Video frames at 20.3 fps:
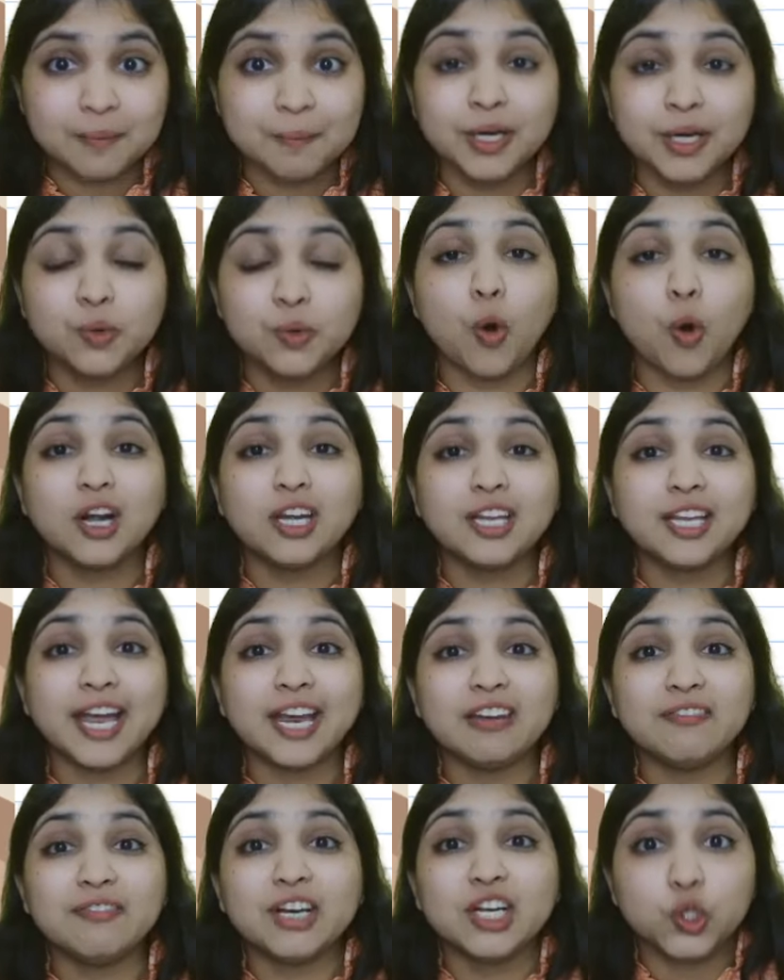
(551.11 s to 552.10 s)
but what
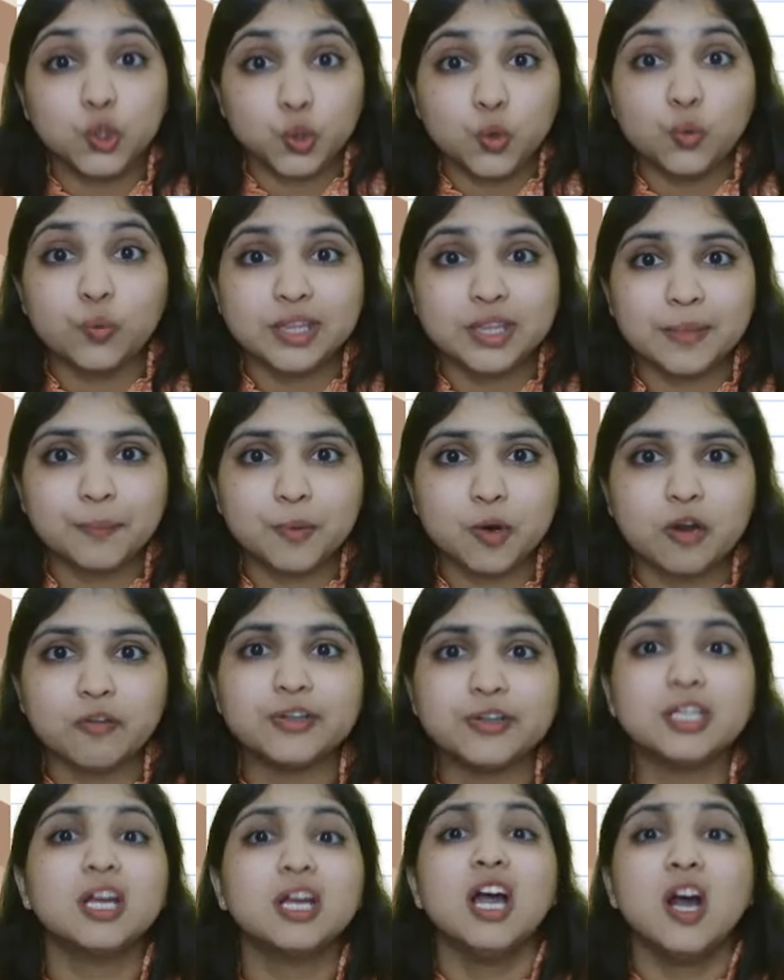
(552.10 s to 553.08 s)
can we do with the
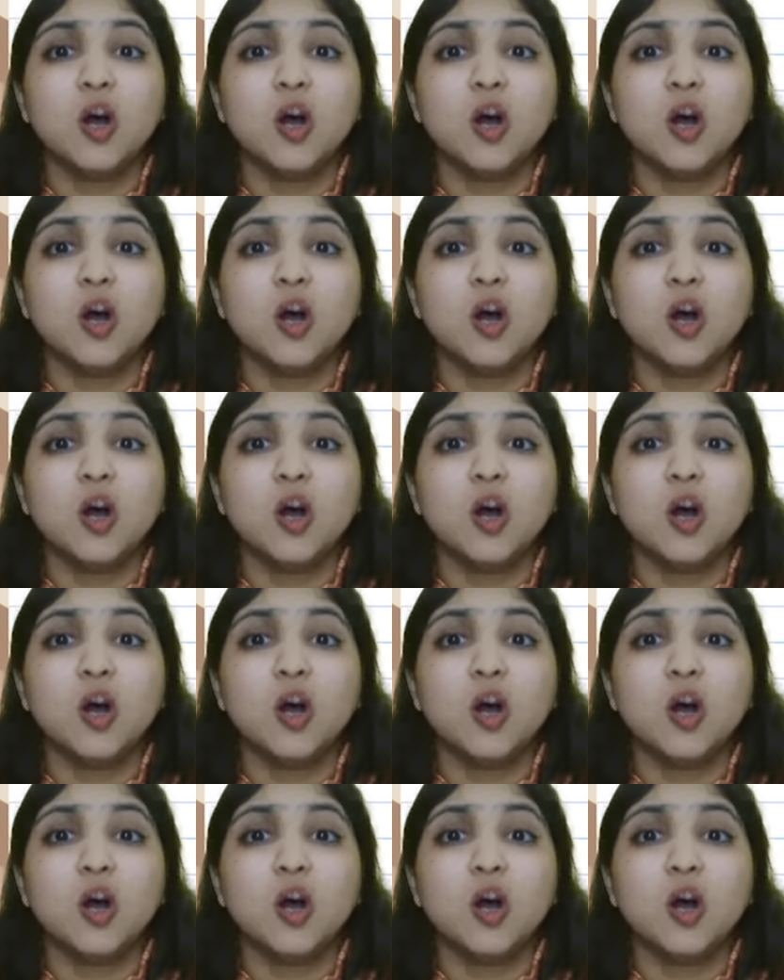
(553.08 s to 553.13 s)
profit?